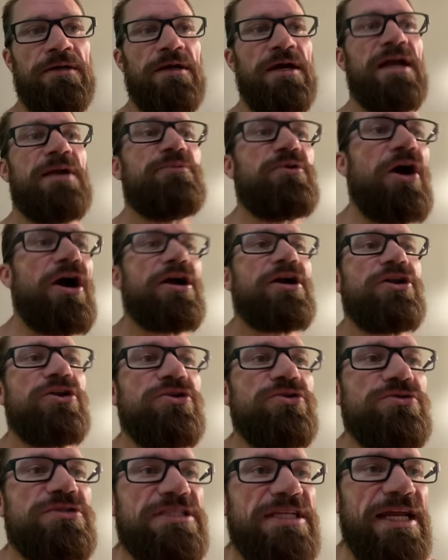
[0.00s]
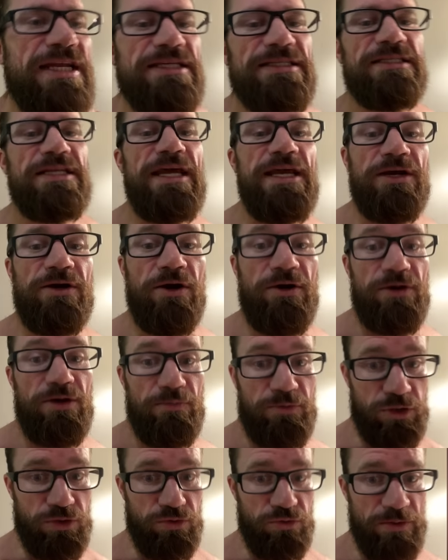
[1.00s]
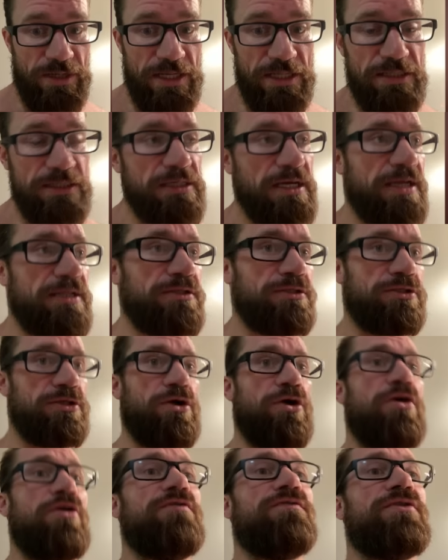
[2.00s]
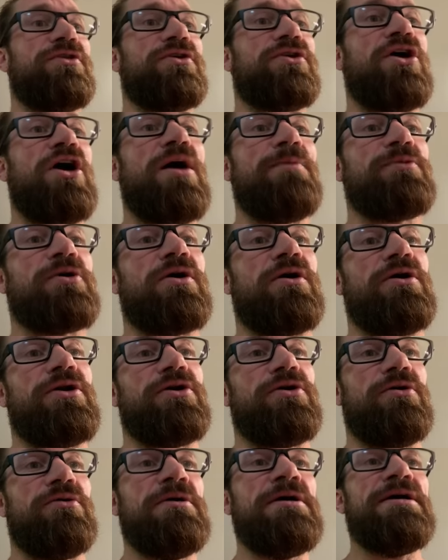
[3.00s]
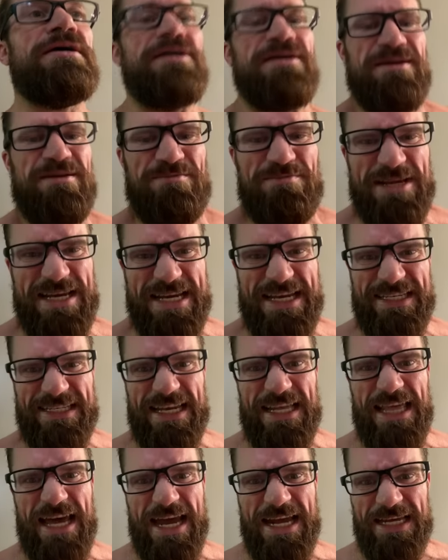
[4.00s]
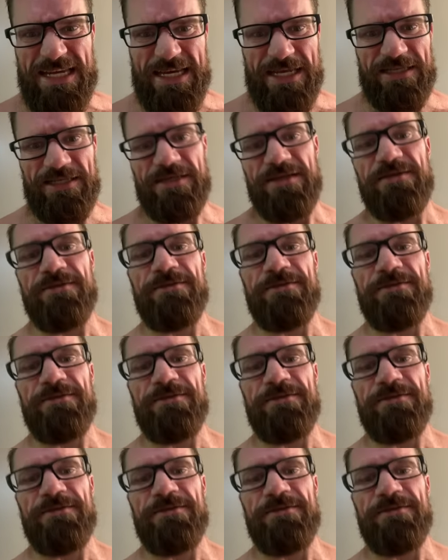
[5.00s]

And I'm not gonna do steady state cardio. I'm gonna do intense over the top cardio because I like it.